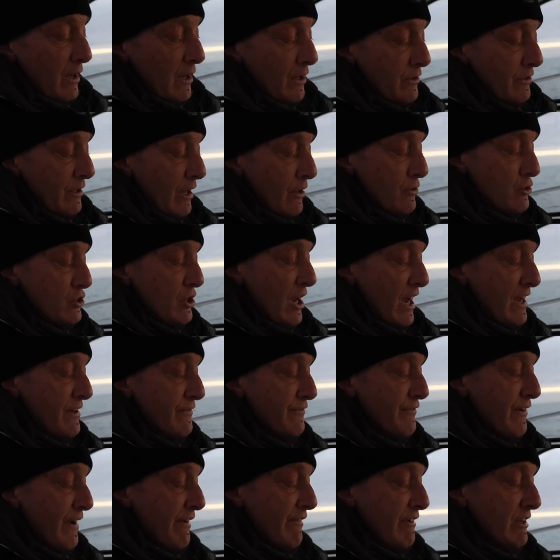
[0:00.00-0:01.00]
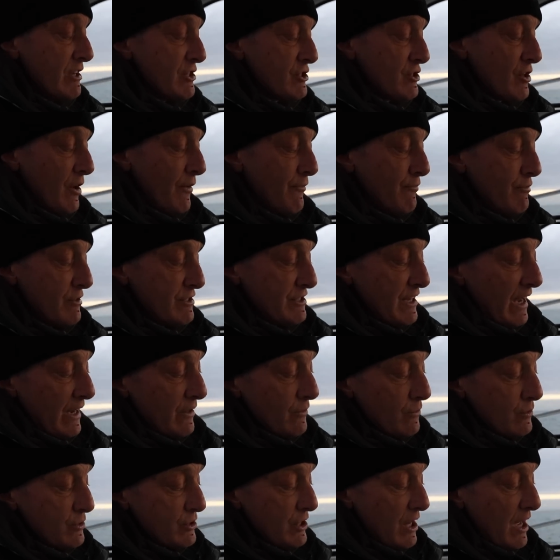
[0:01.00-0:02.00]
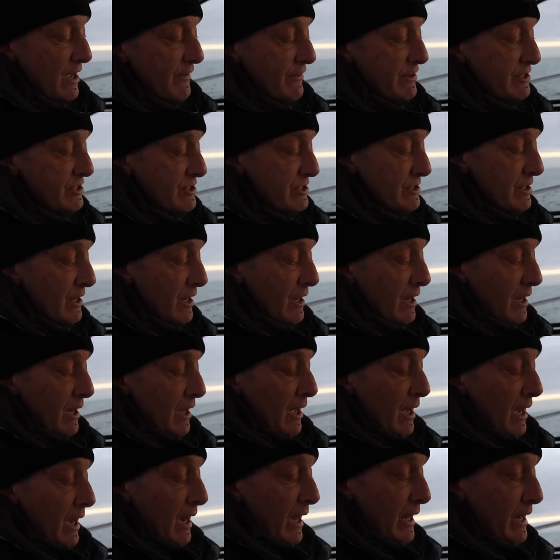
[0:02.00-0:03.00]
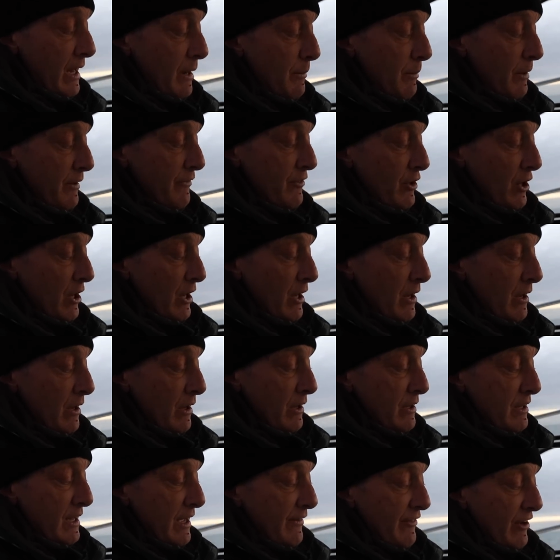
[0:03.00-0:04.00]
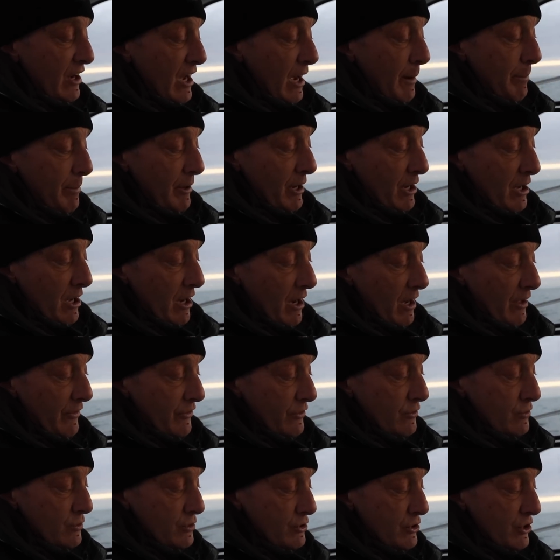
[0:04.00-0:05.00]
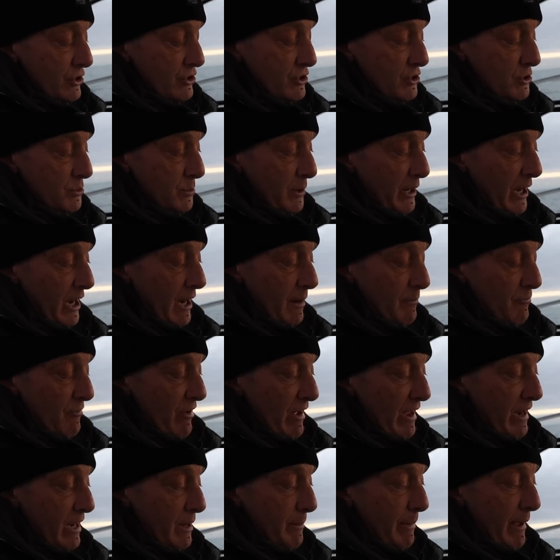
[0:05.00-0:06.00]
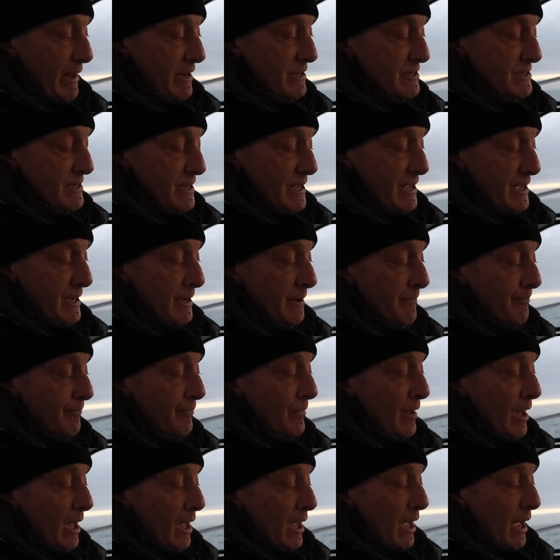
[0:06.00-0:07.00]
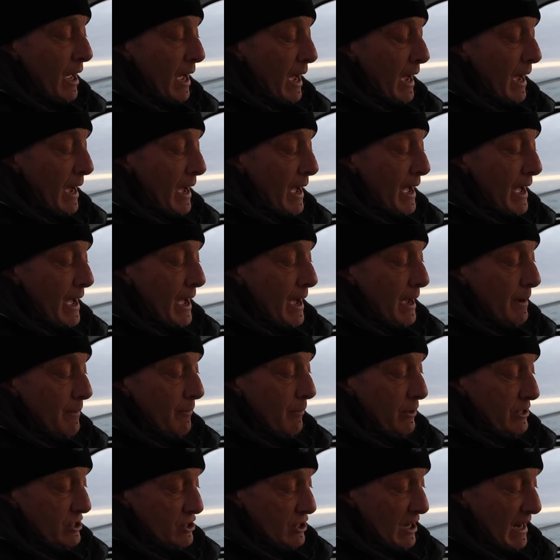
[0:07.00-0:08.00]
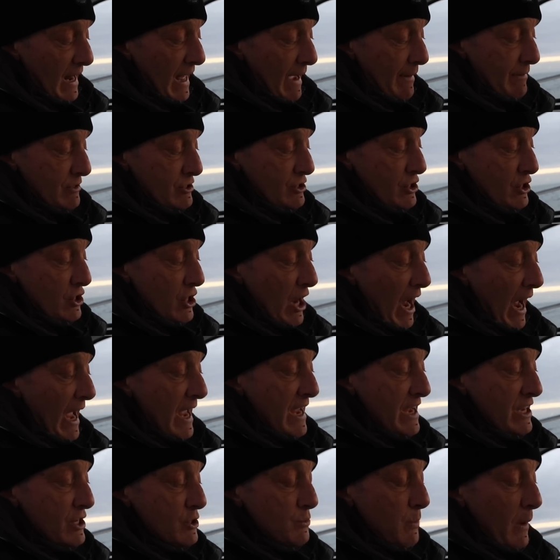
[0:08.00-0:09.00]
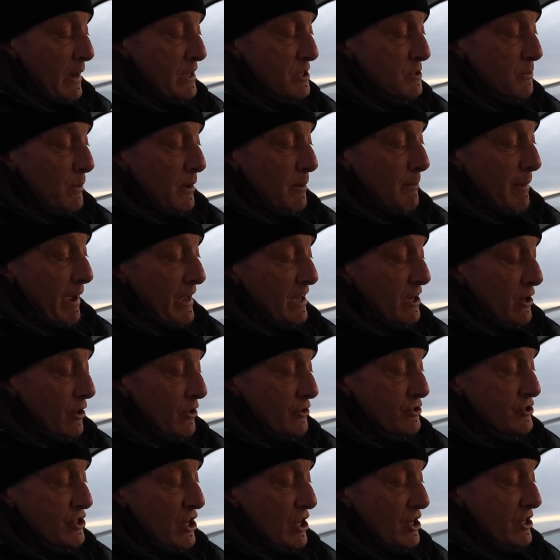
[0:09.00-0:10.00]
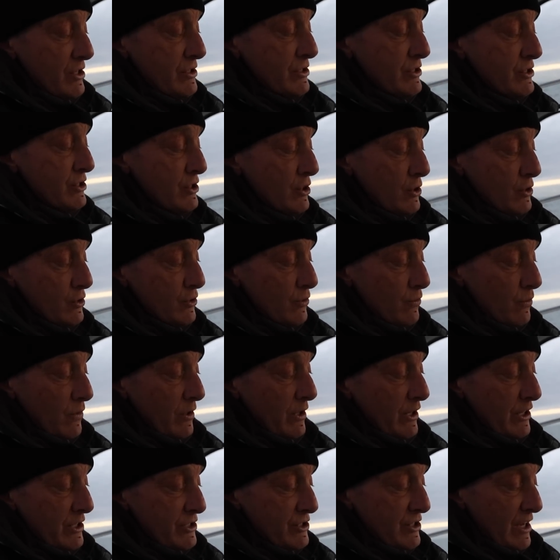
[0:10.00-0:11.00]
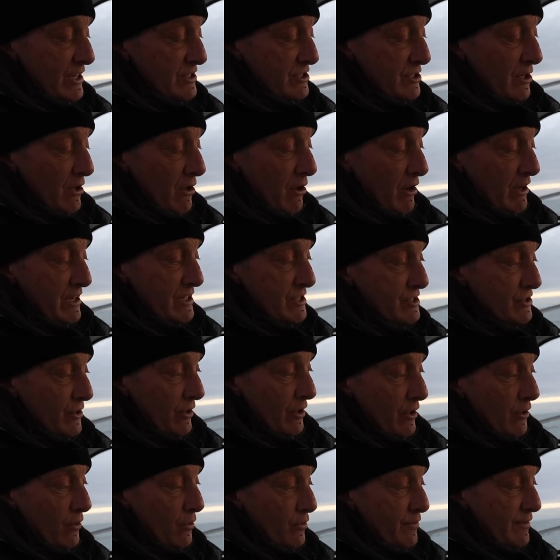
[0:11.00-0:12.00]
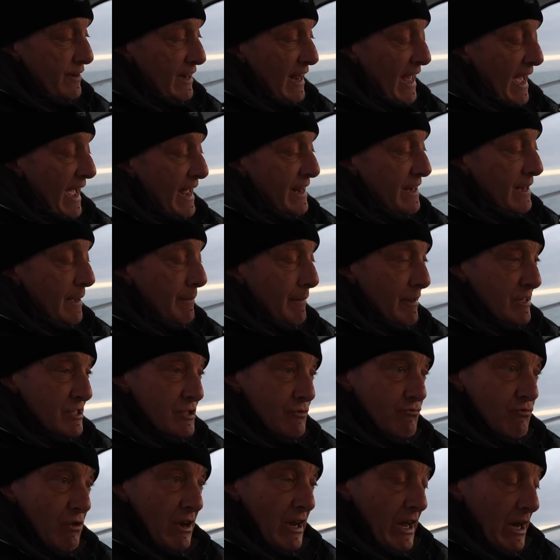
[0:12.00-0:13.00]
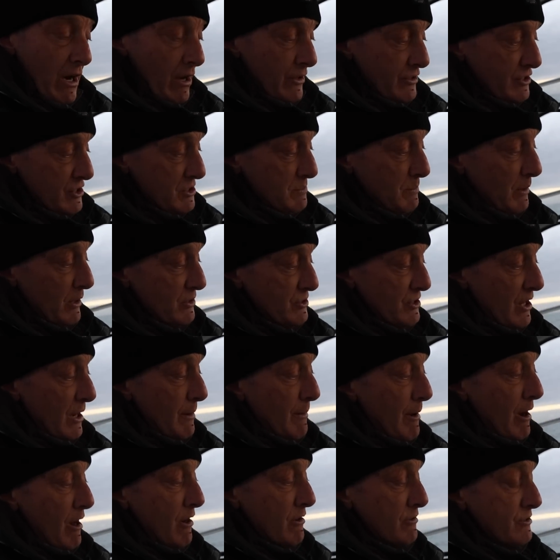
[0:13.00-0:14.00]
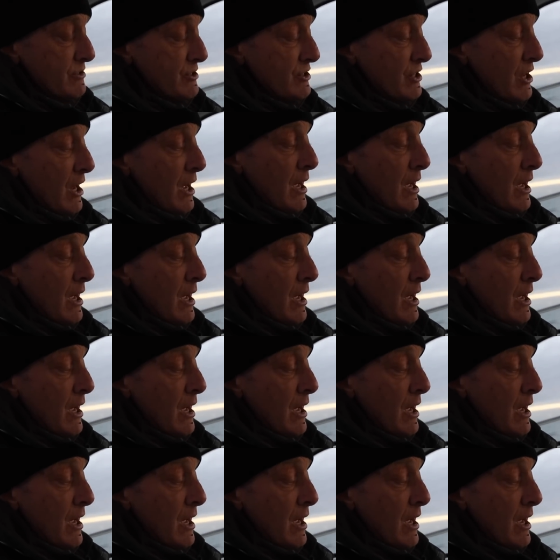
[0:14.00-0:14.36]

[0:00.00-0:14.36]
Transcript: No chain ferry, it's gone for its annual service. And then we've got another couple of cardinals just as we come around the bend here, which allow us to gauge when we make our turns, because all of this has lights on it, all the land. That makes it really hard to spot our marks.